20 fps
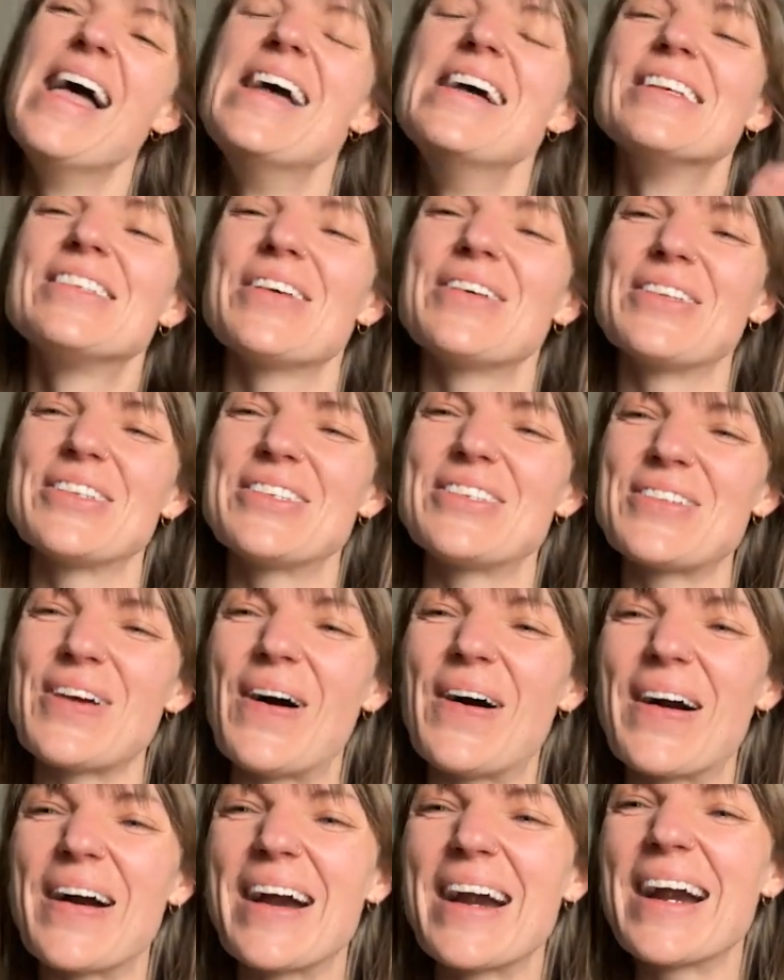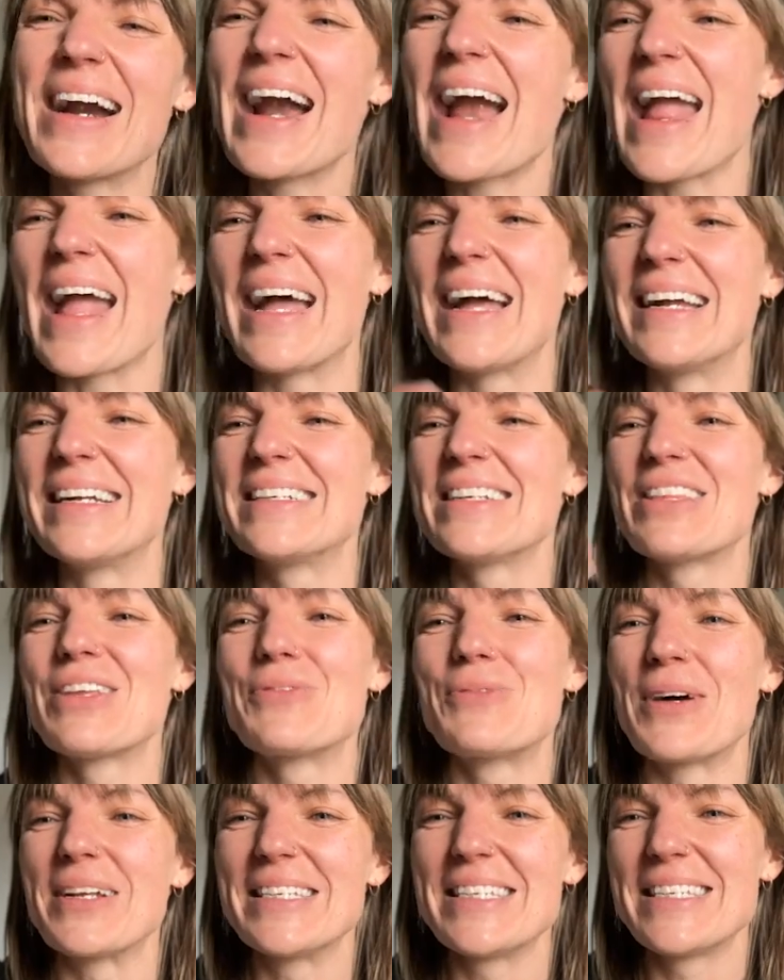So the star and the
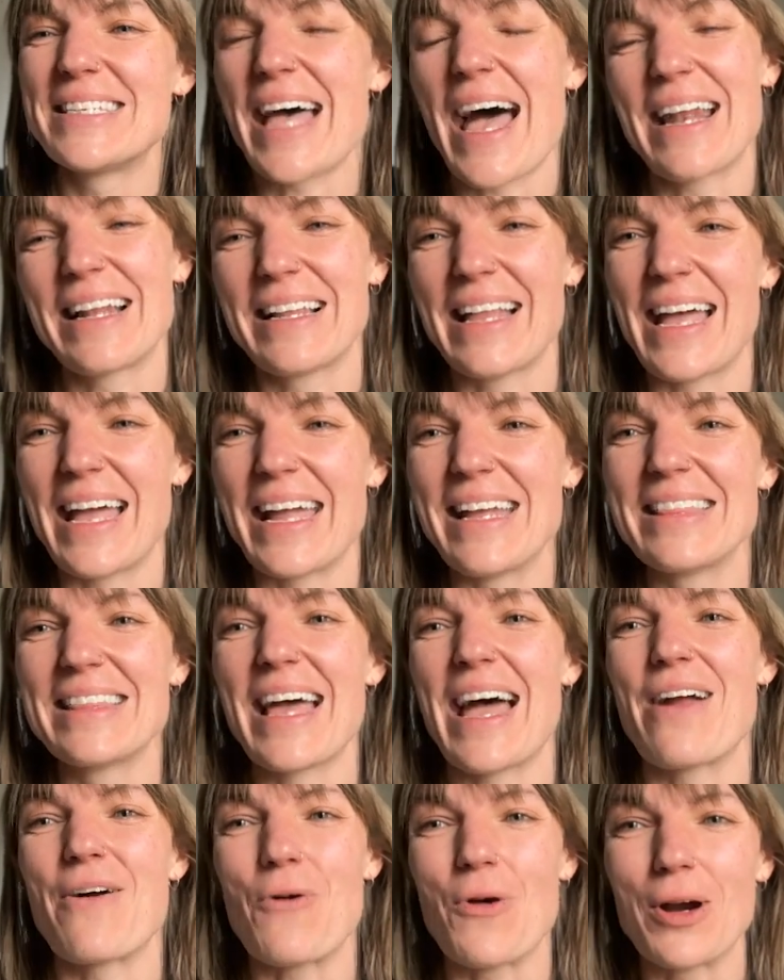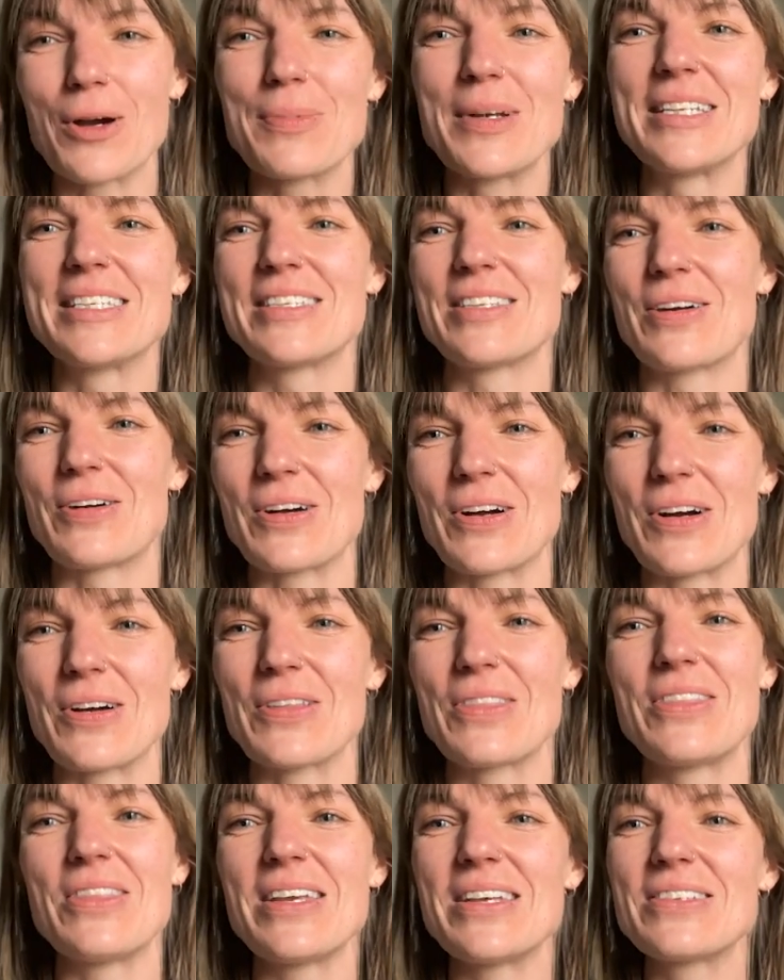one satellite that orbits the
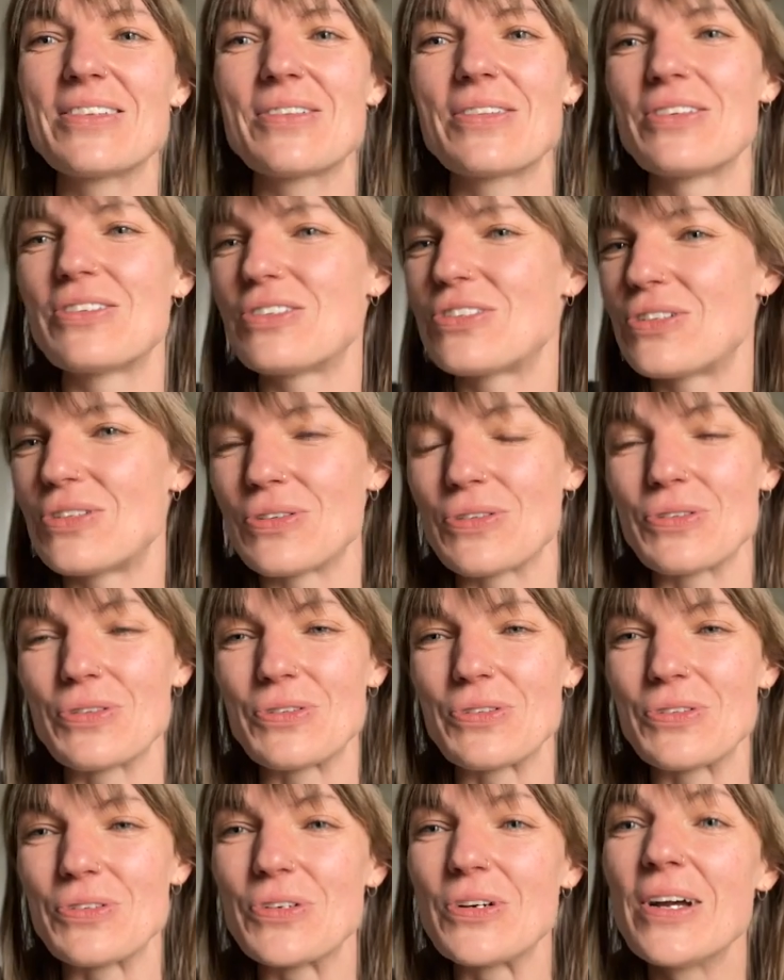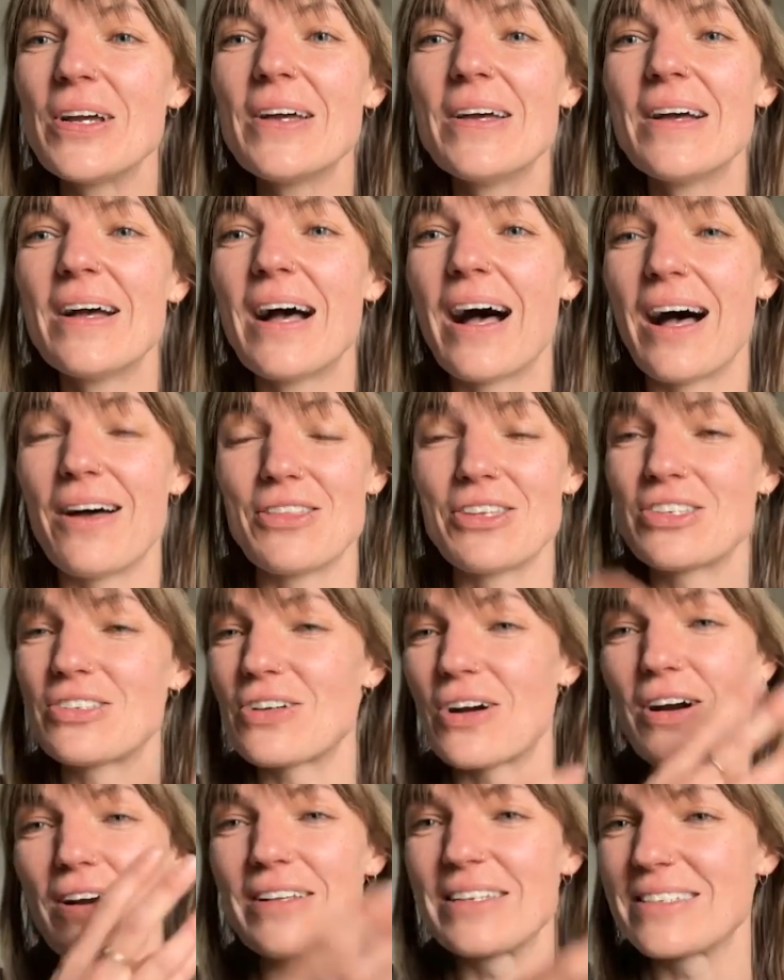Earth, these are the two, the
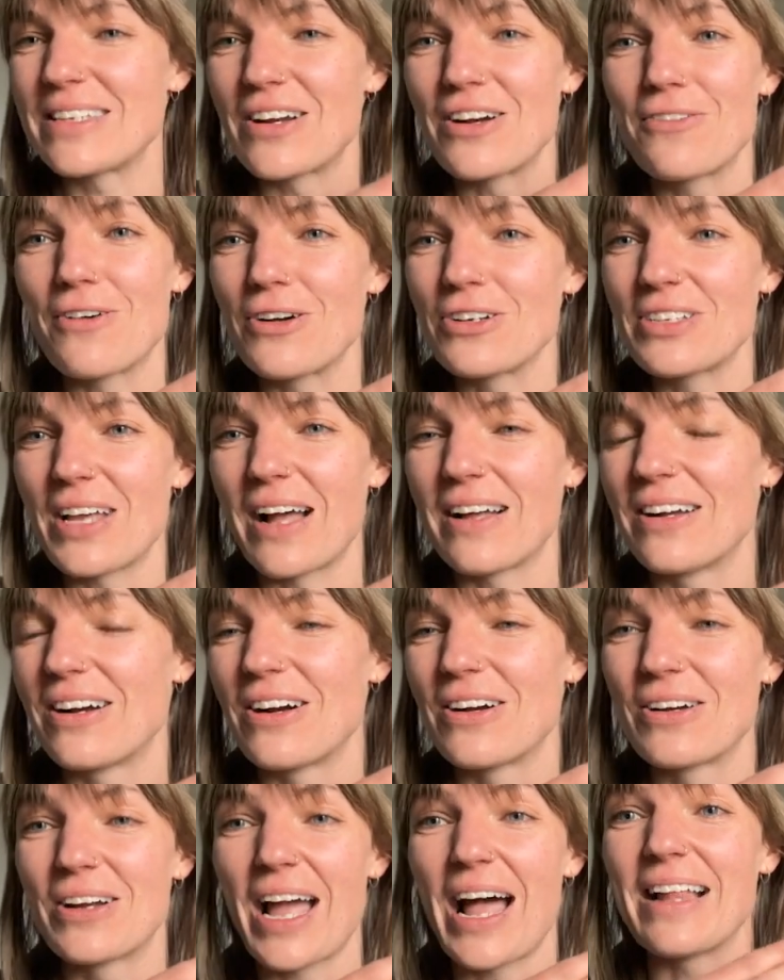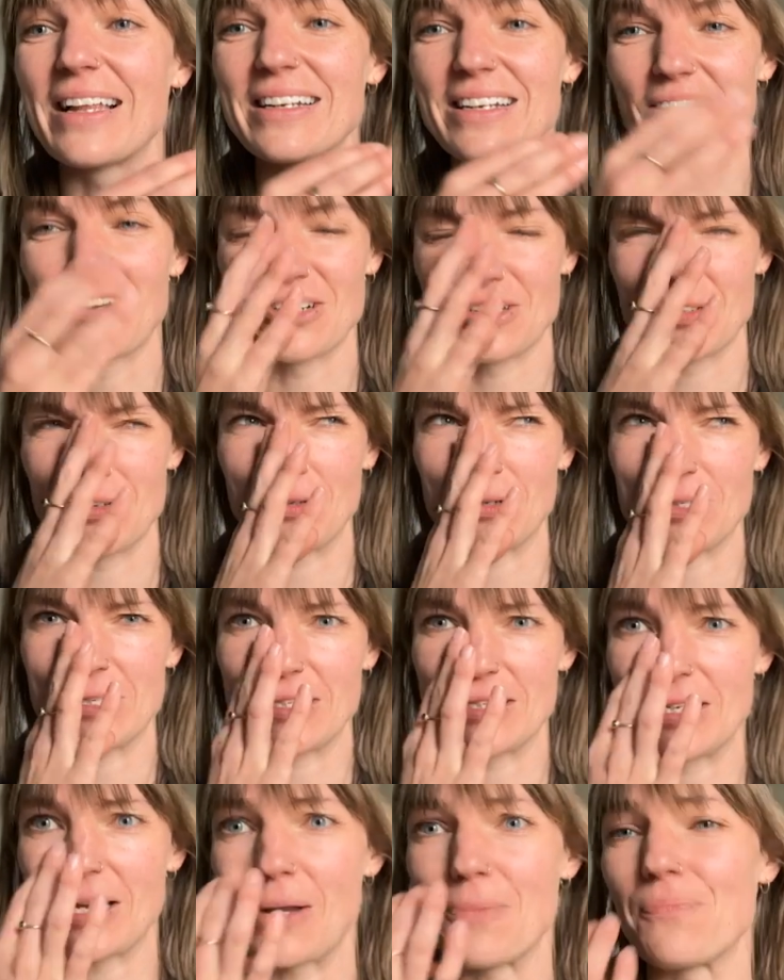star, the center of our solar
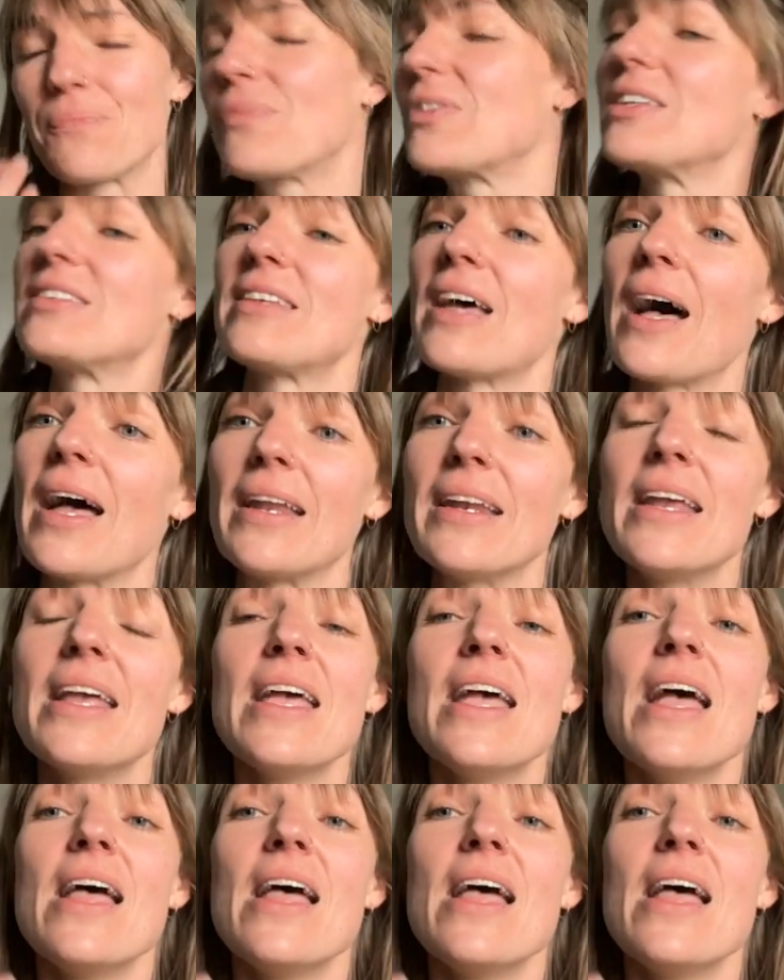system, the sun.